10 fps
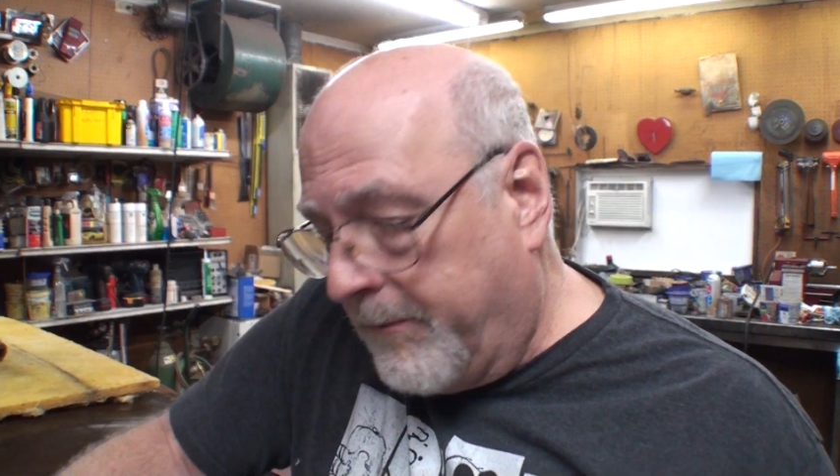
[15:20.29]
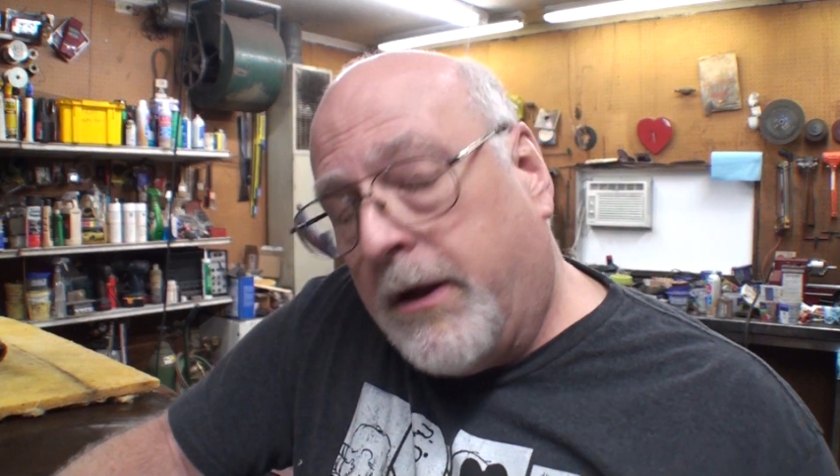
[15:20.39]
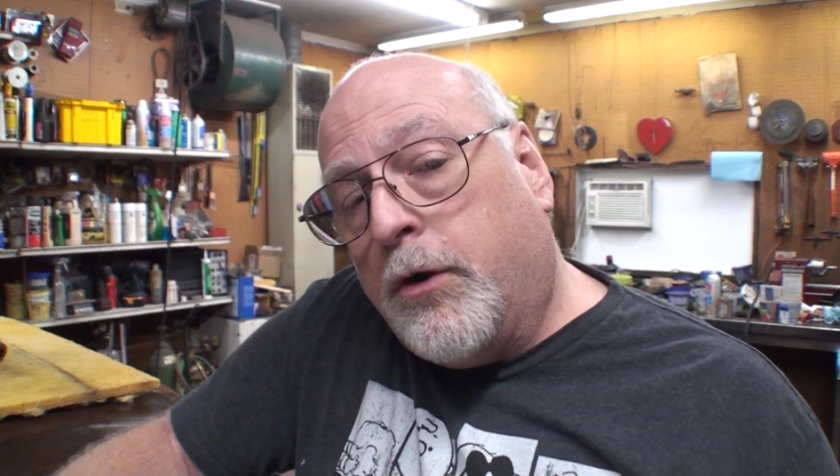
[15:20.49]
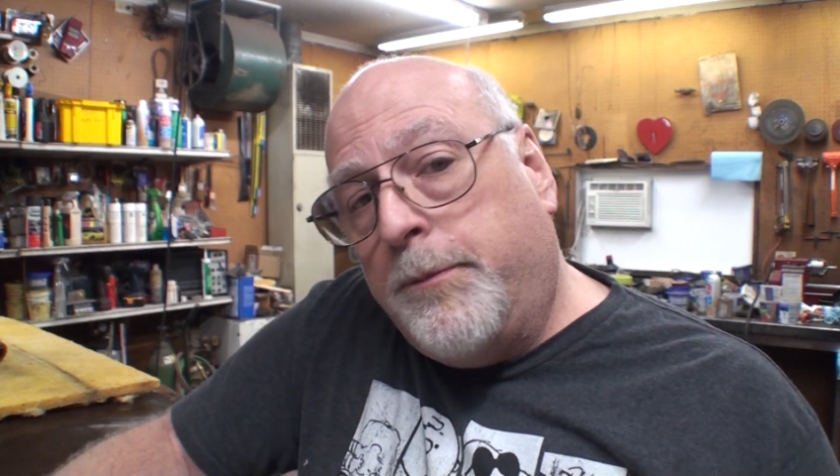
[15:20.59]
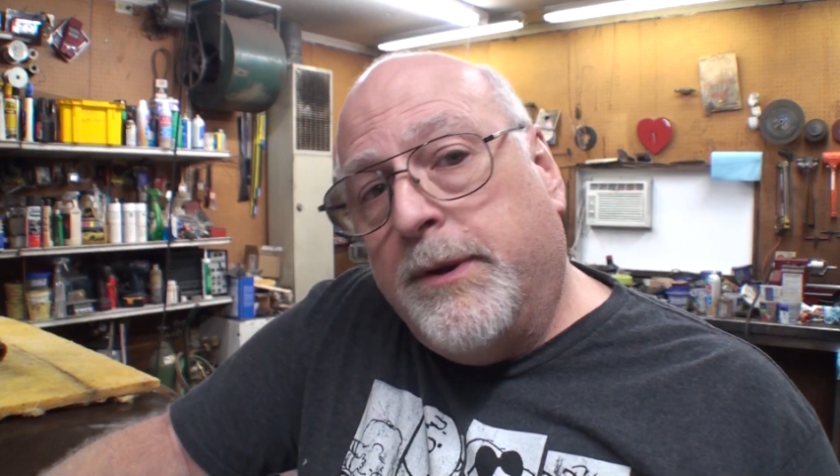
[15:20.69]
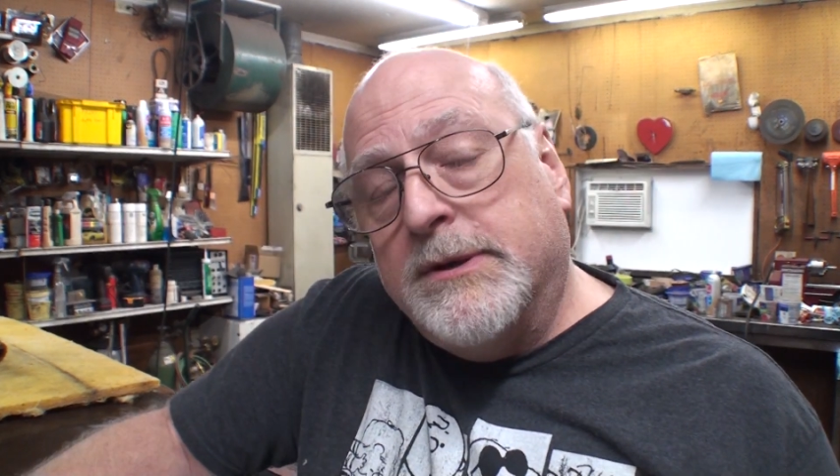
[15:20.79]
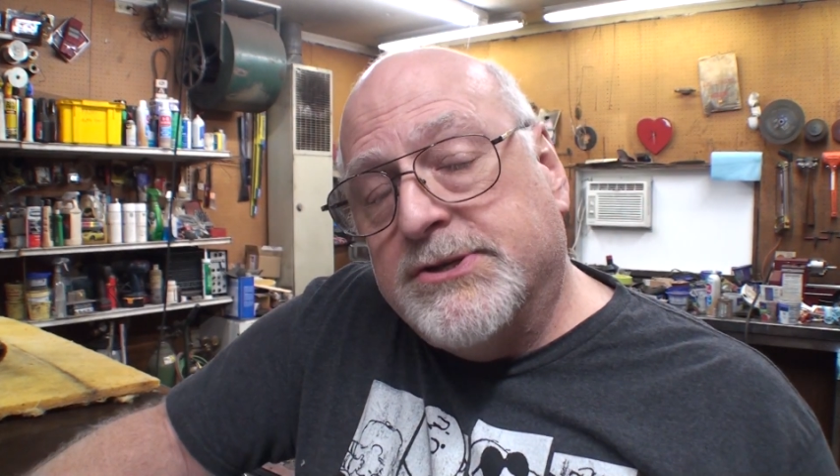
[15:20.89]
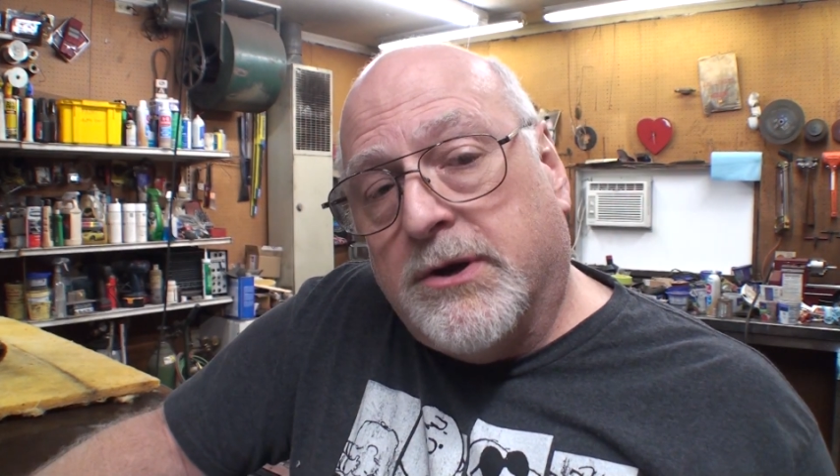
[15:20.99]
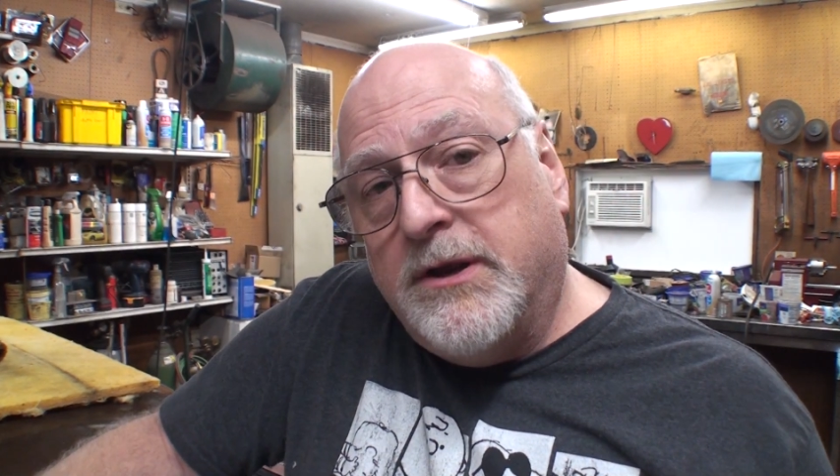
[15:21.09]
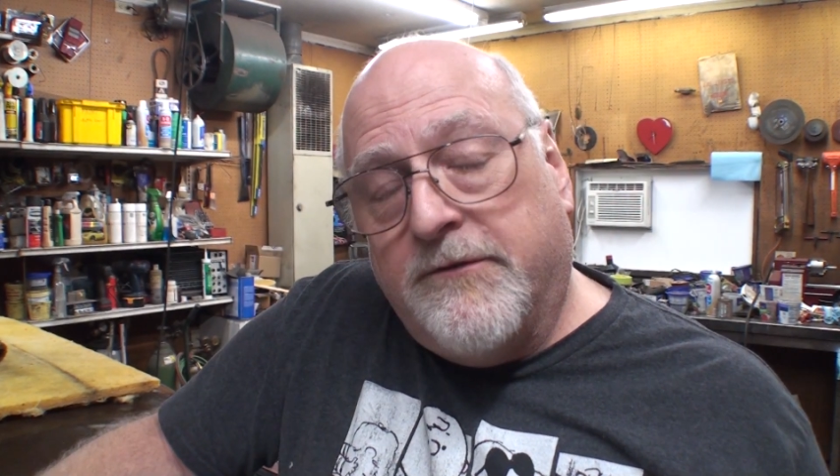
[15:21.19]
I hope you
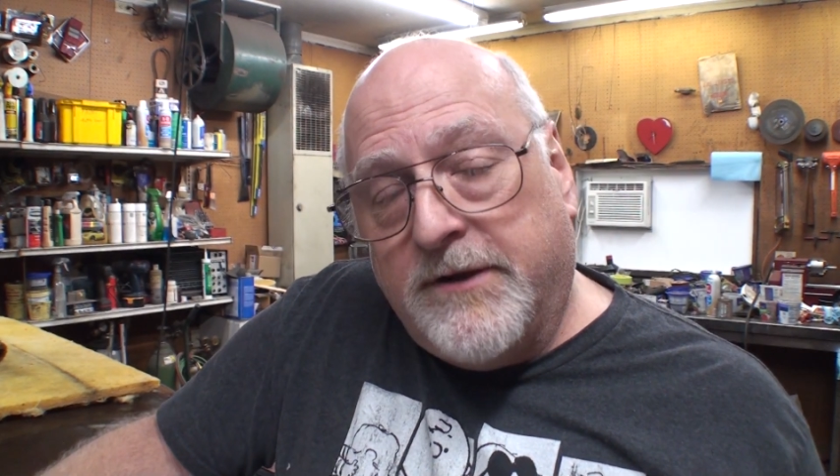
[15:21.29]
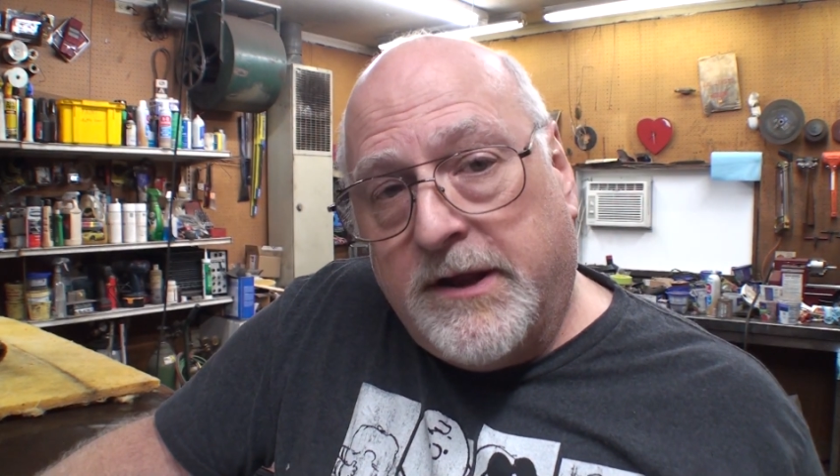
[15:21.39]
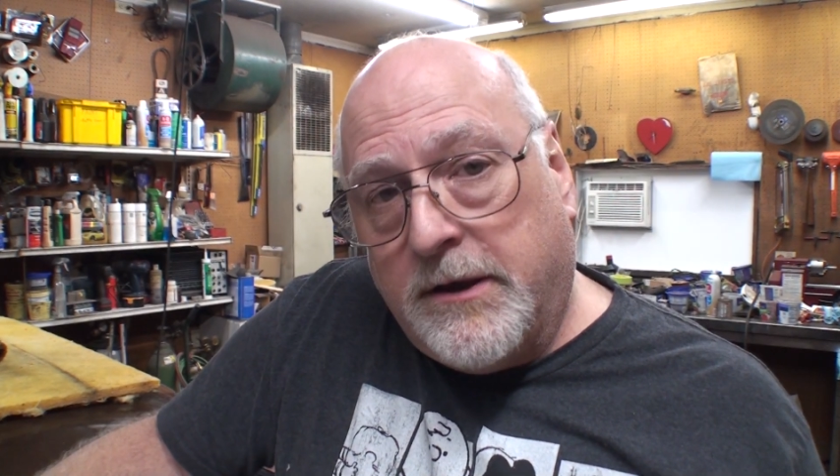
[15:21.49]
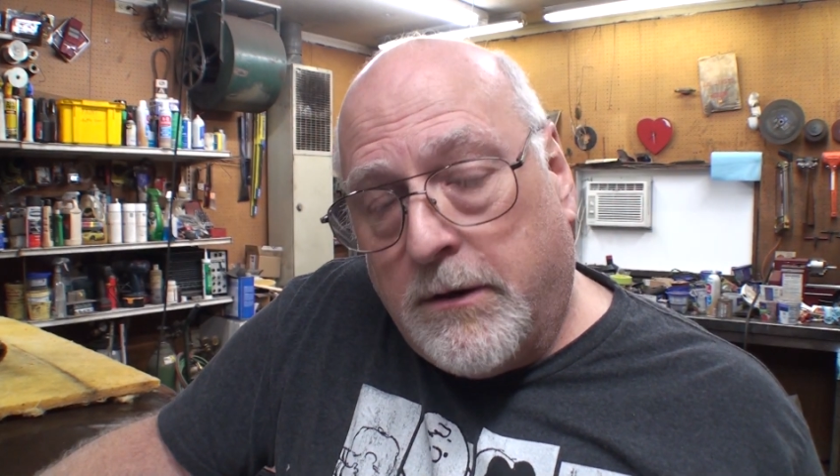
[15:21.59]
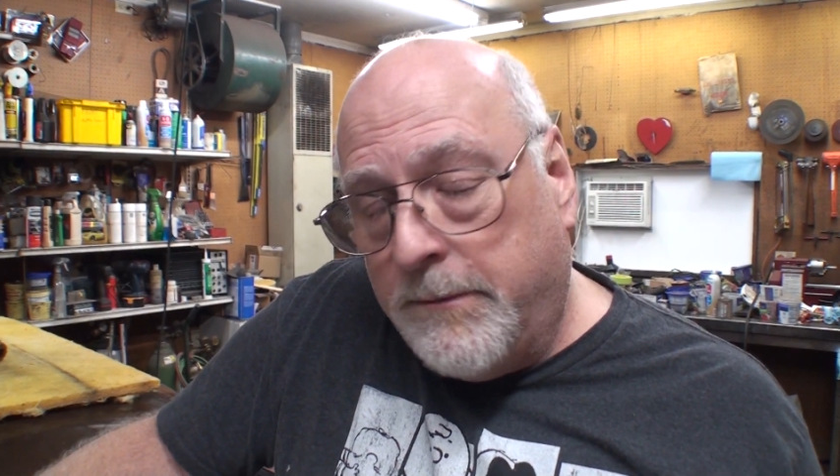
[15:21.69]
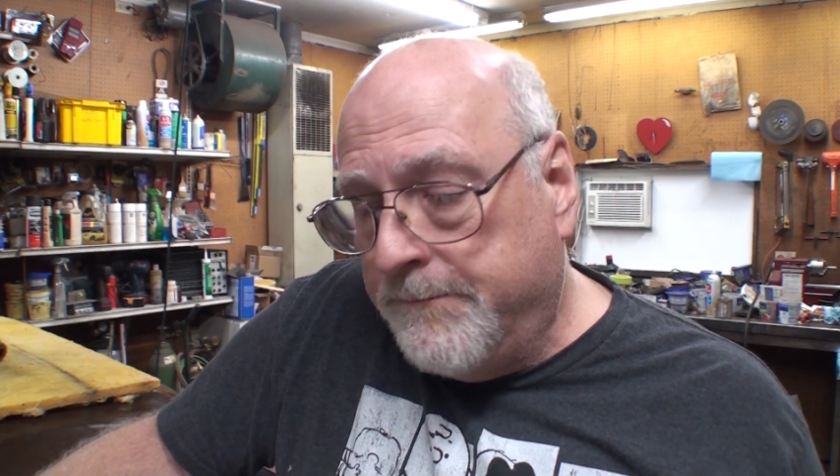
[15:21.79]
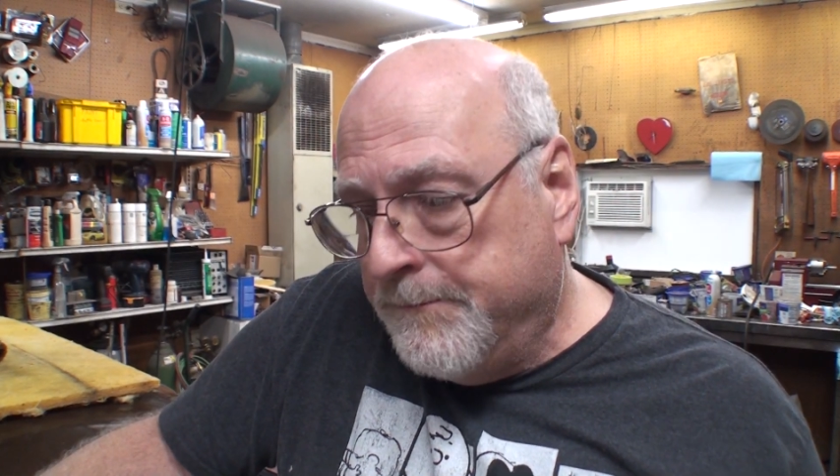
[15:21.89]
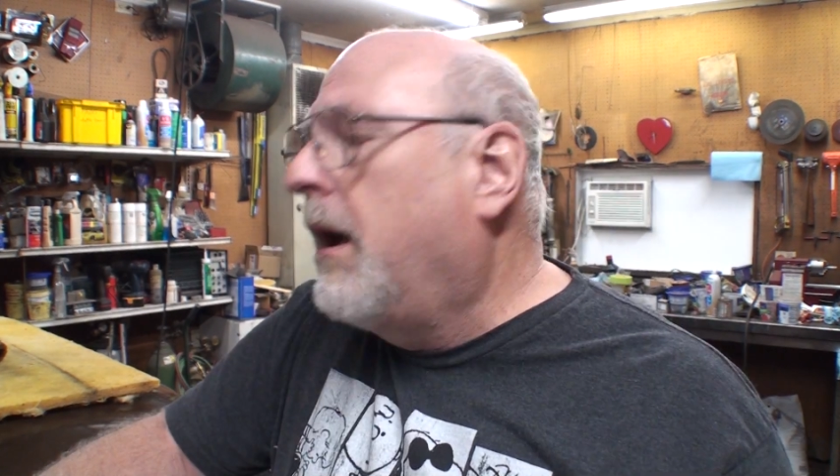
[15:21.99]
enjoyed the video.